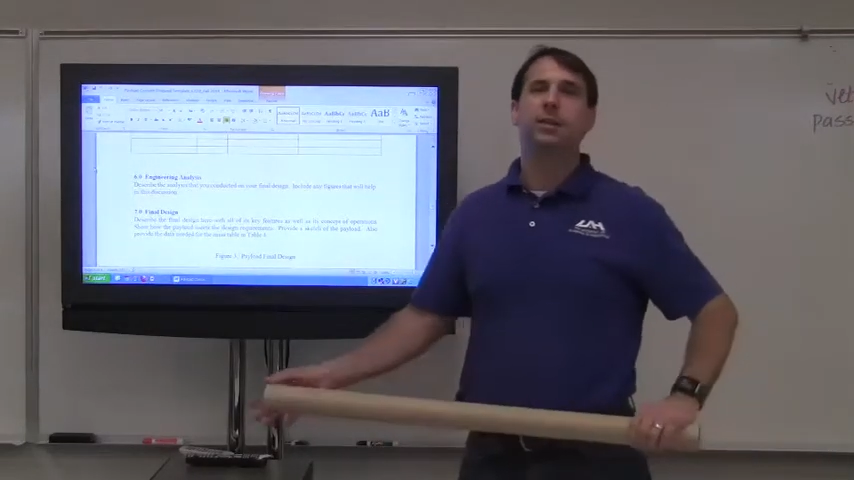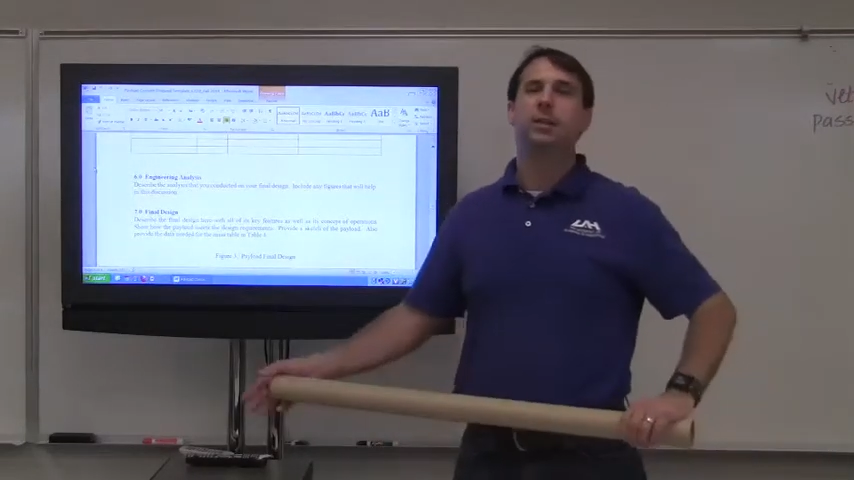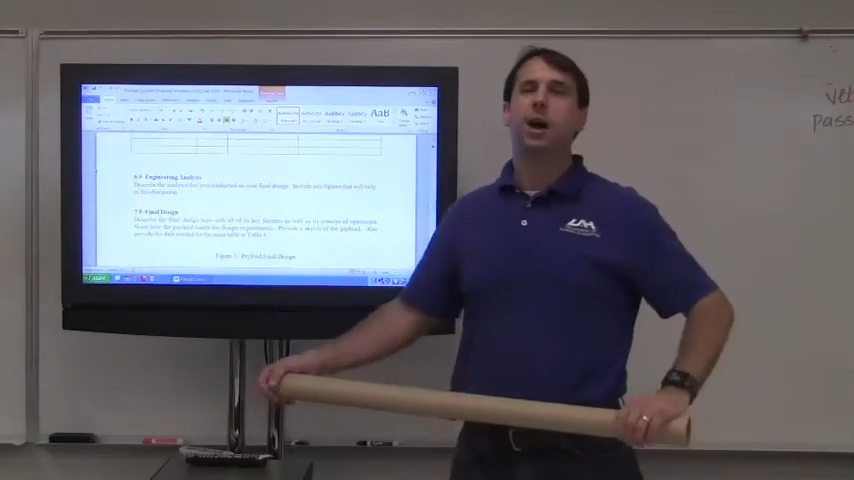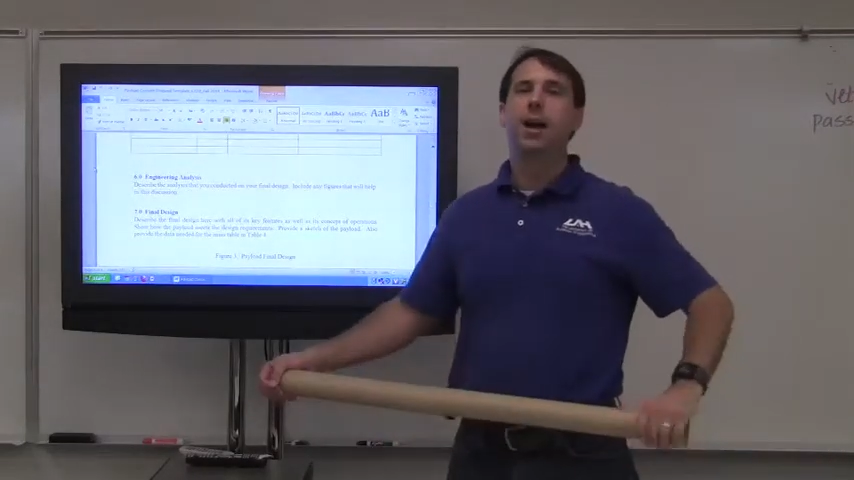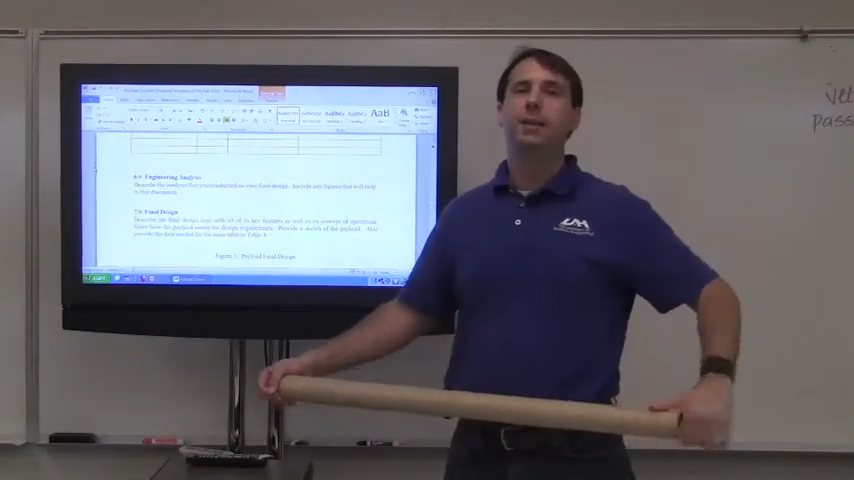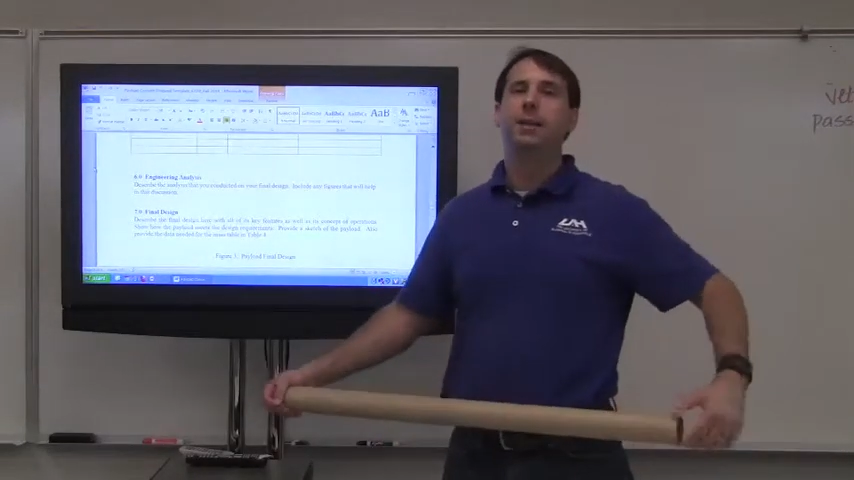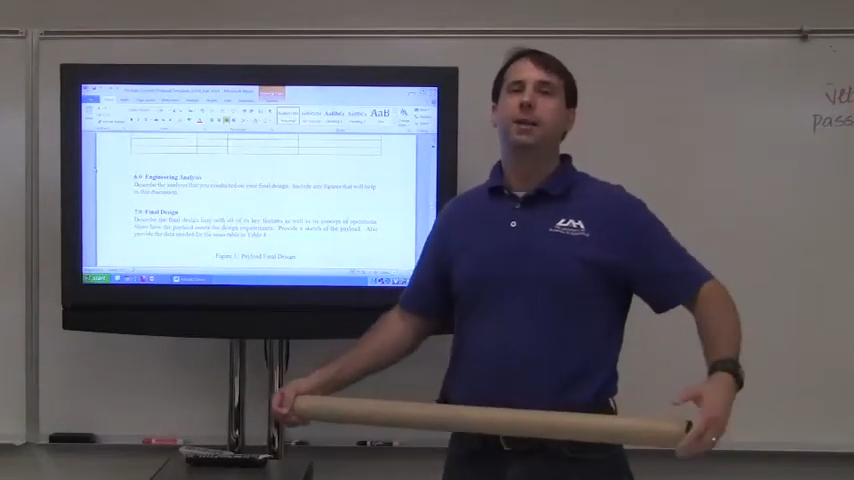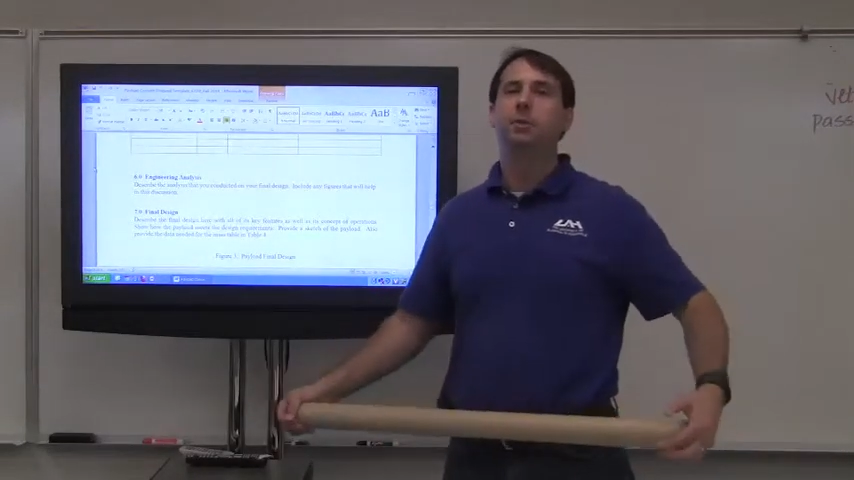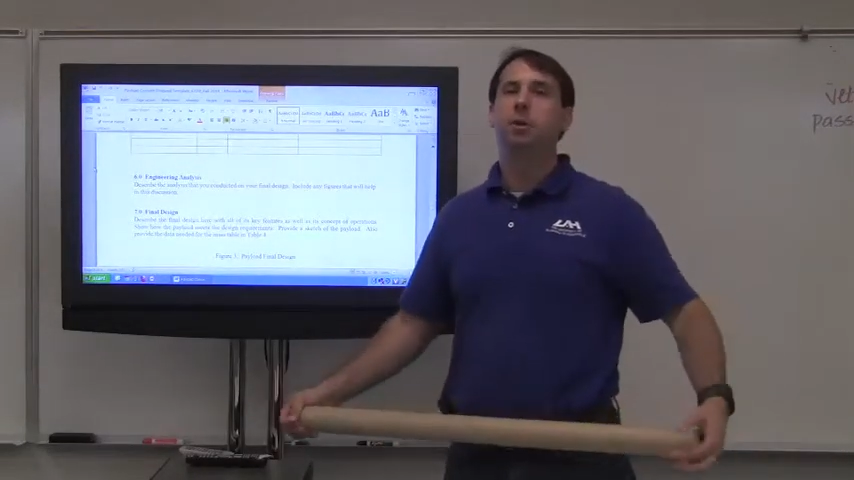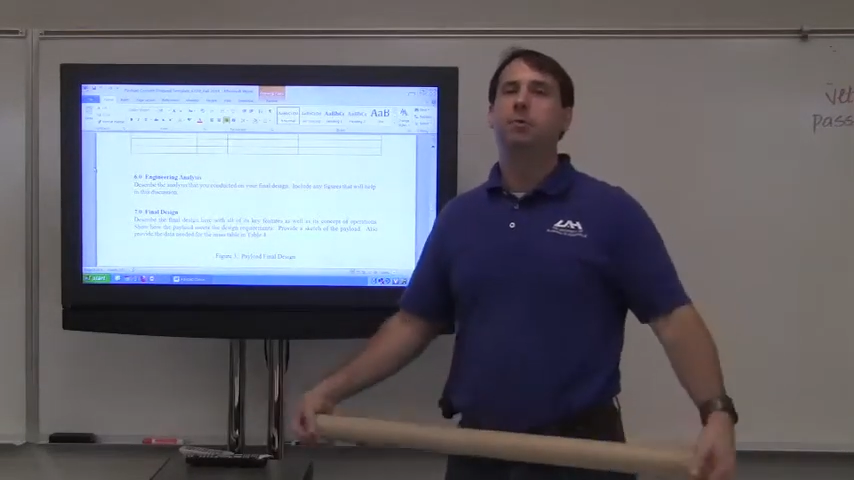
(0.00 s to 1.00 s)
design
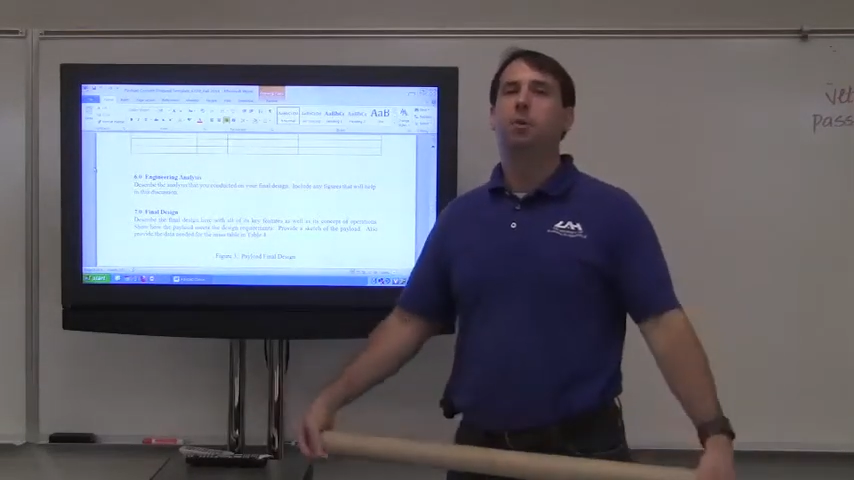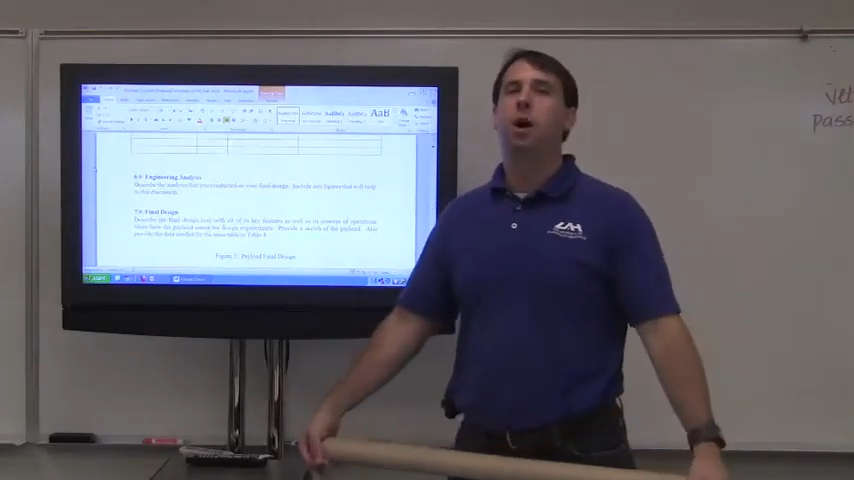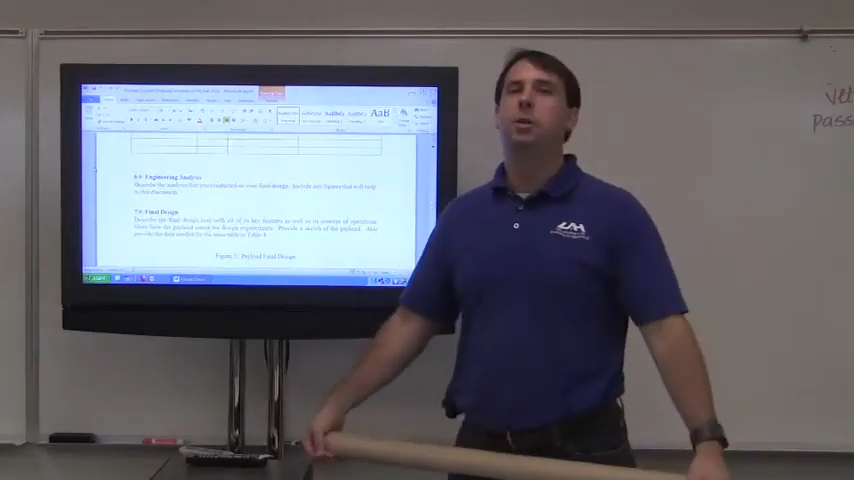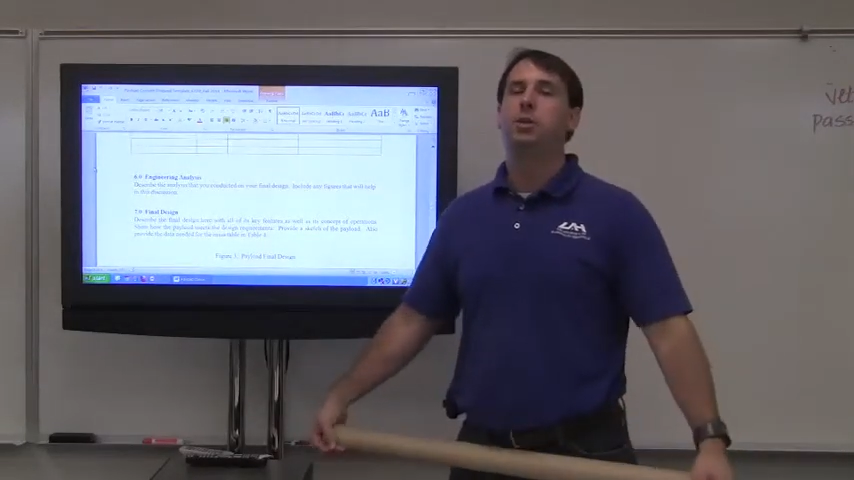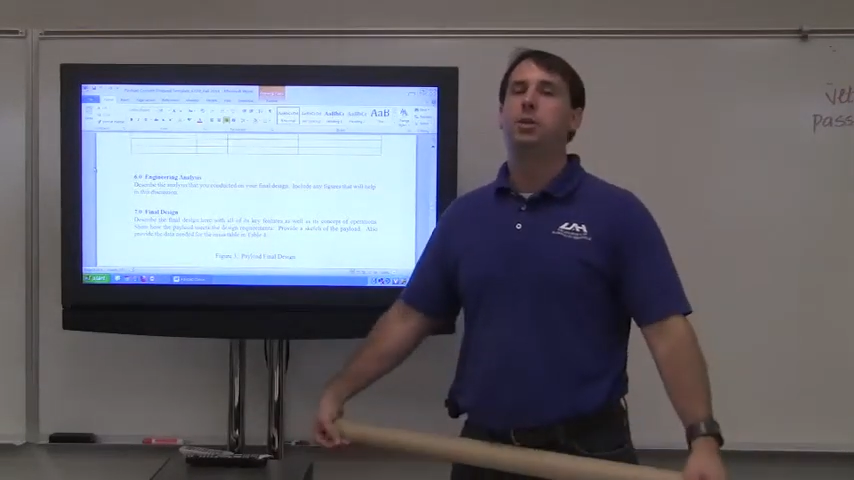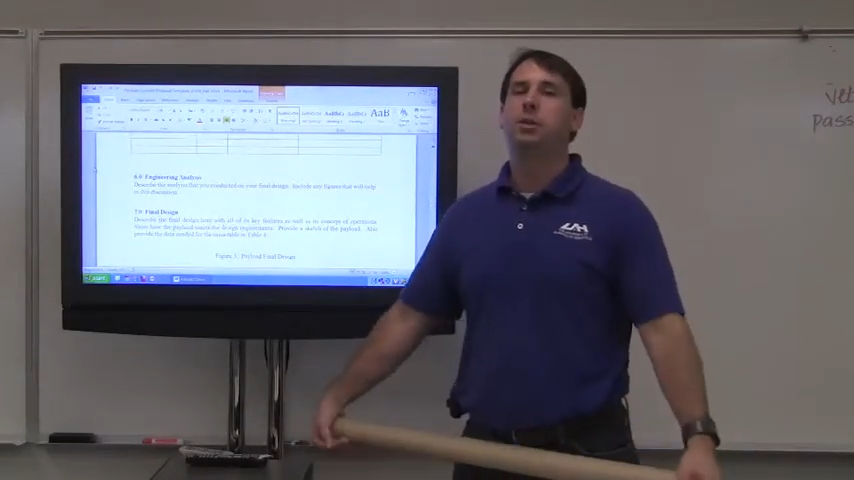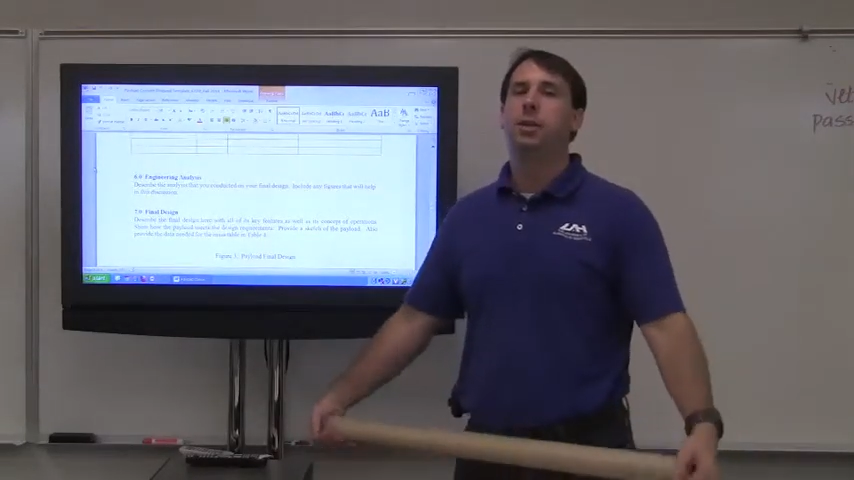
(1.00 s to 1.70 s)
team should have watched